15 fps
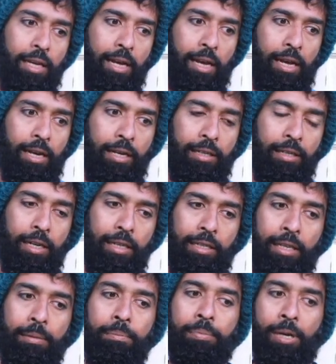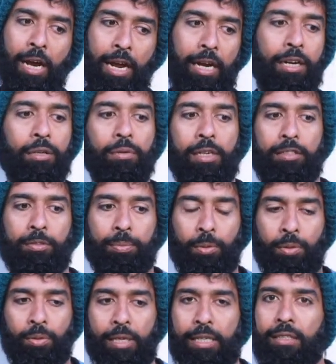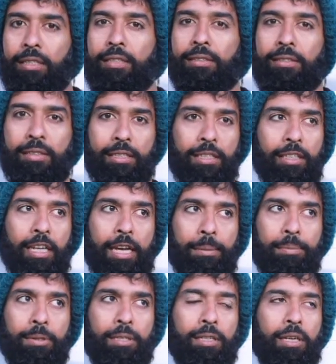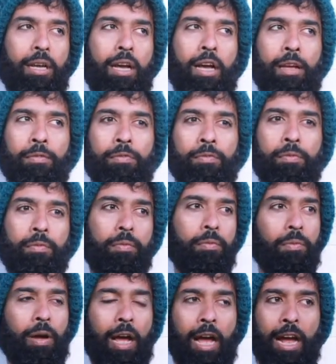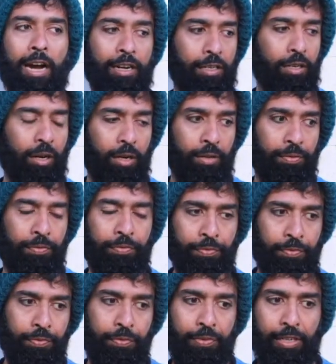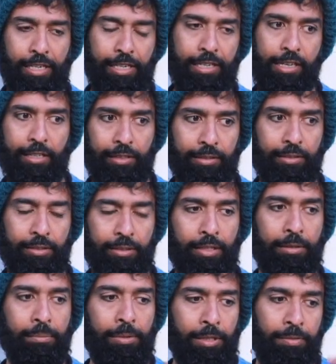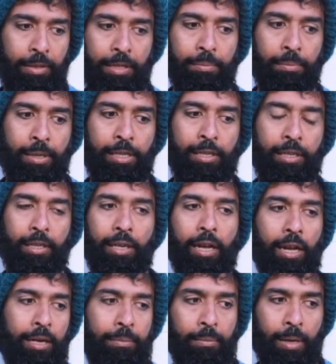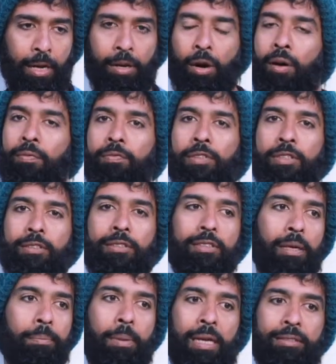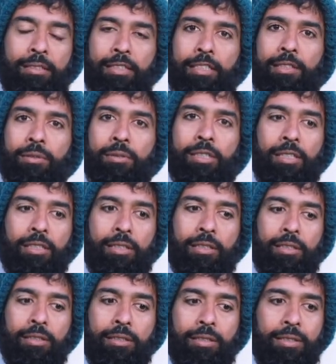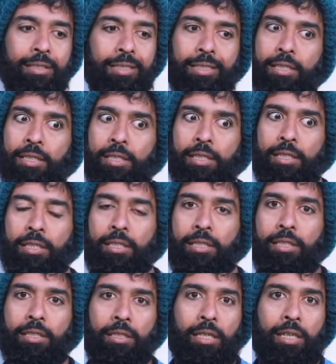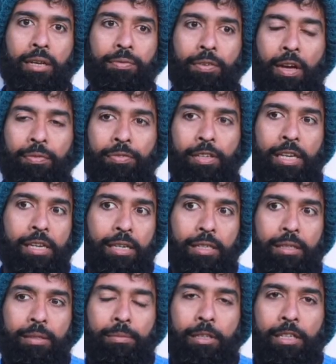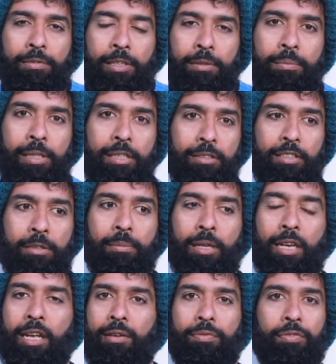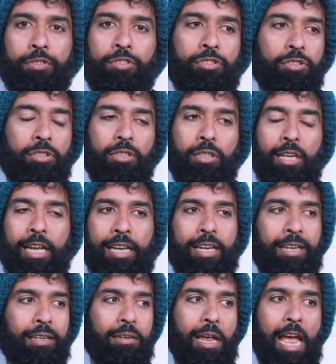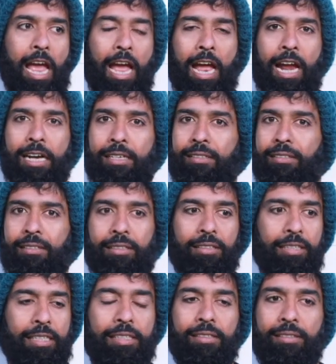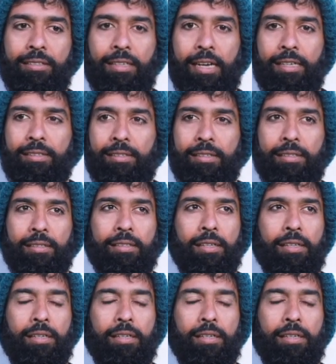And I think prior to exploring this in depth, I've had a lot of freeze in between me and my obvious capacity to kill. And I've killed living beings in my life for sure, like ants and insects, and